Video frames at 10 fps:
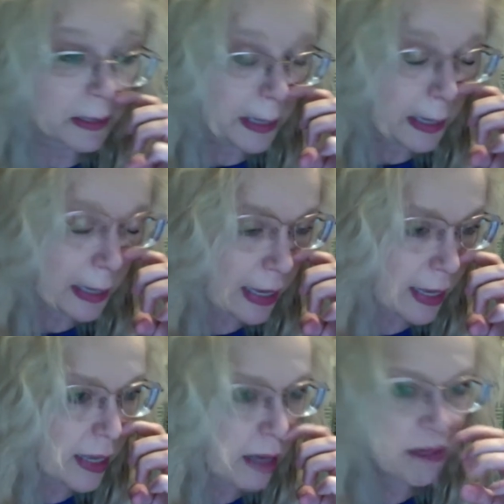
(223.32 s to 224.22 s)

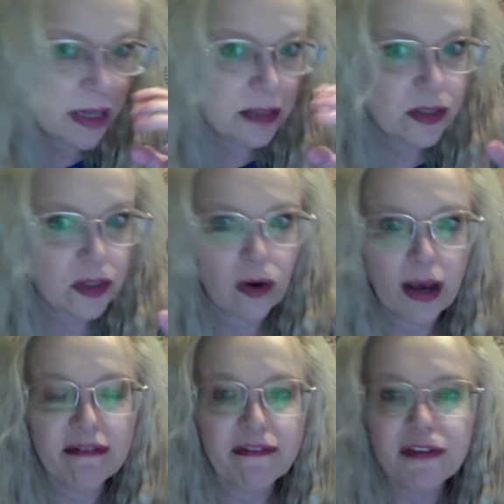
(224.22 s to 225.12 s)
And so
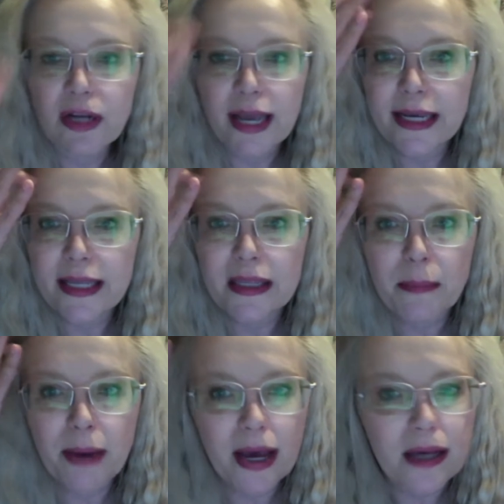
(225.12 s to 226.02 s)
I feel like in the
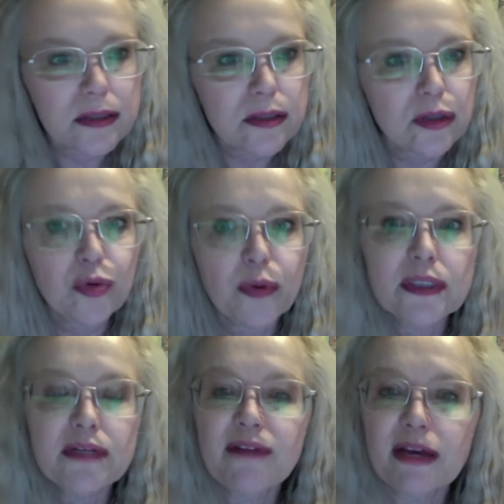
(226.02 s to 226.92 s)
past
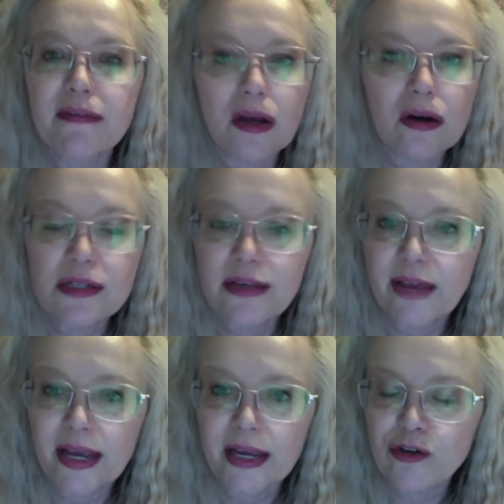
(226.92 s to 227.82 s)
25 years I've
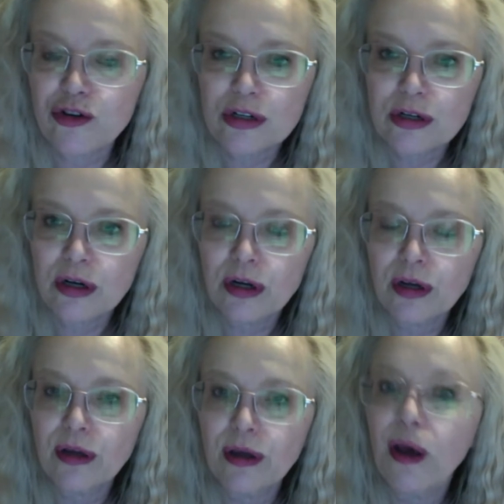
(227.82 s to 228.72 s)
aged,
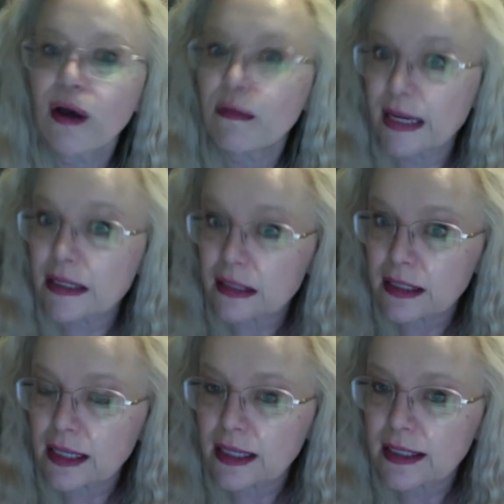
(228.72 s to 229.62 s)

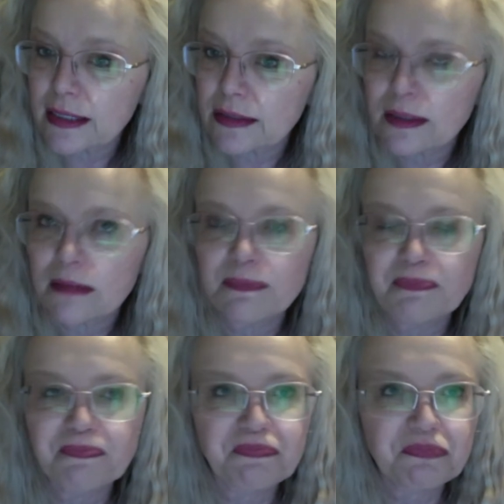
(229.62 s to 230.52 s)
mentally at least,
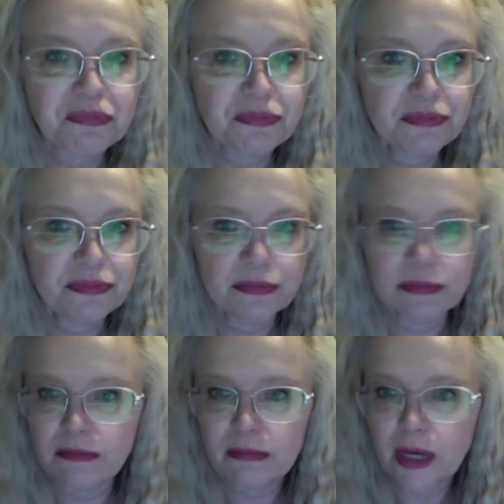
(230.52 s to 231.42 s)

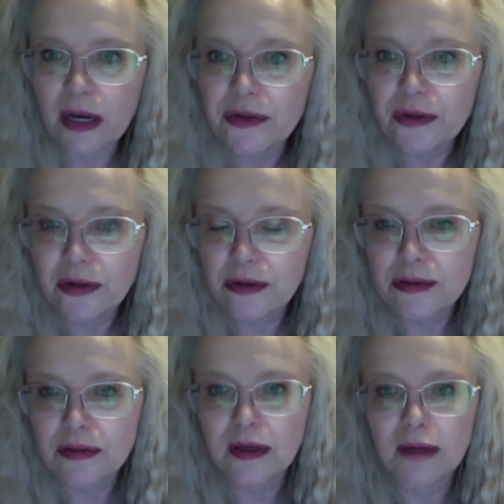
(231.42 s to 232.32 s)
100
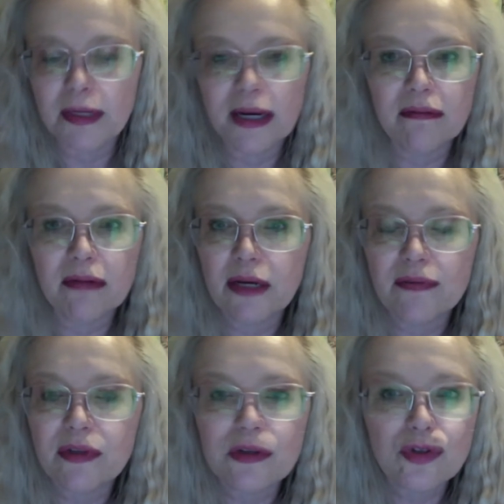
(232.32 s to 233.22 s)
years. I mean, I've
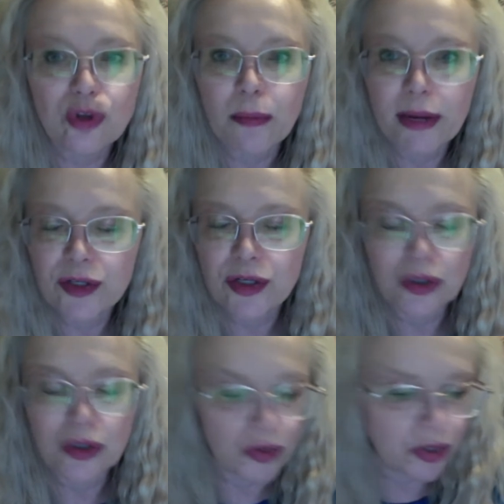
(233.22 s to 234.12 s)
lived so much in
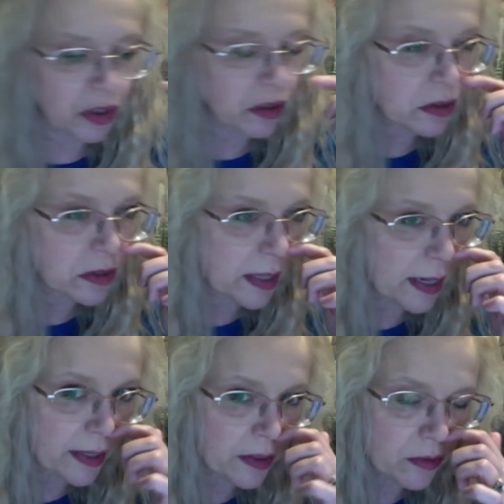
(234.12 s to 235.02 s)
those years.
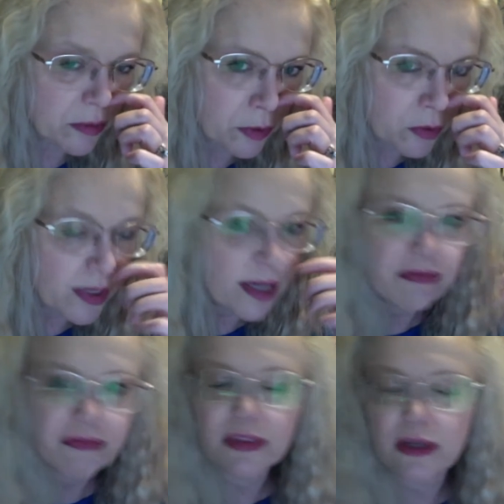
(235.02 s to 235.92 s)
The
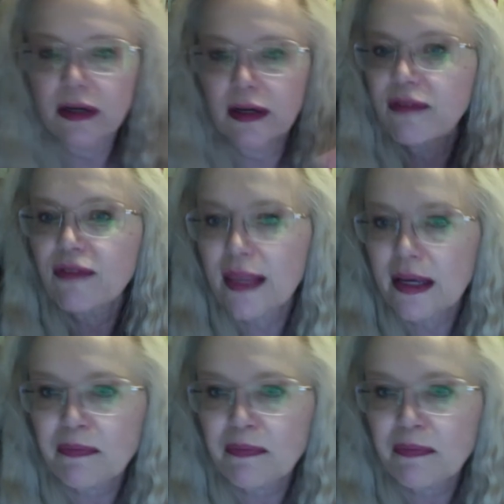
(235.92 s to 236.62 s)
grief, the everything.